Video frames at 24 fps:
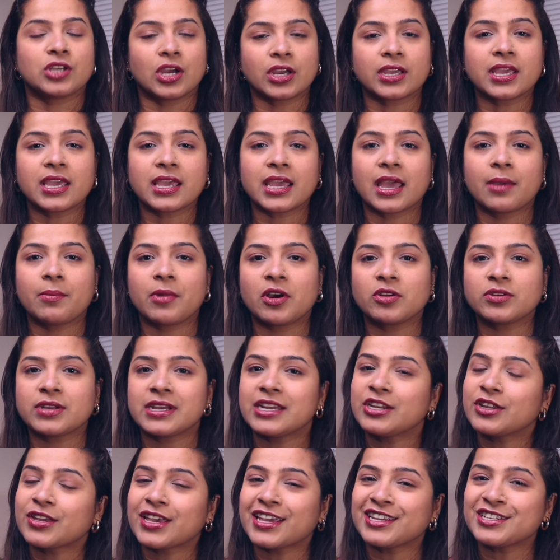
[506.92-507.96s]
Talking about
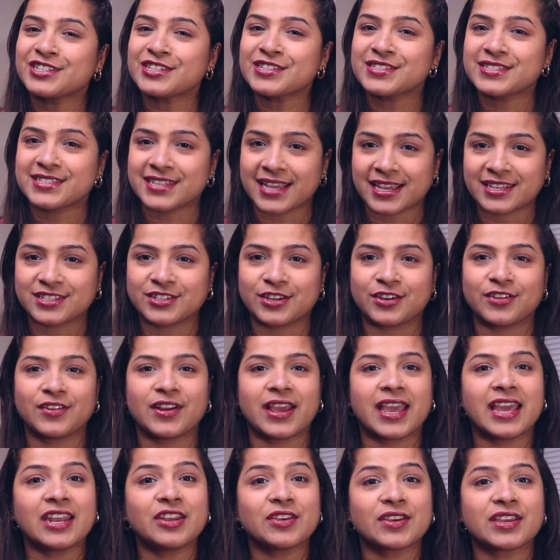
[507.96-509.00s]
education
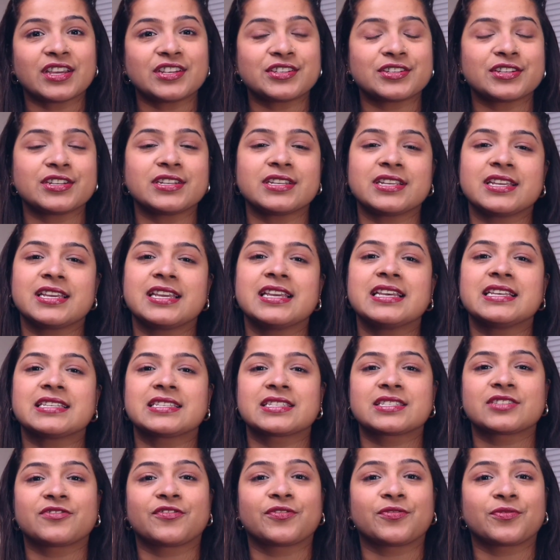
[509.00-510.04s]
sector, education
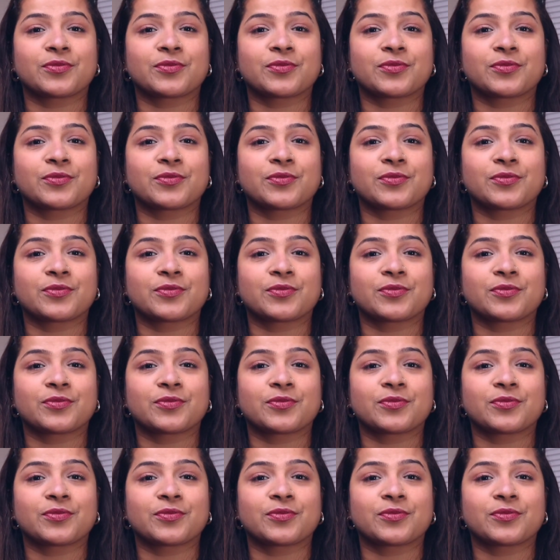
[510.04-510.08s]
is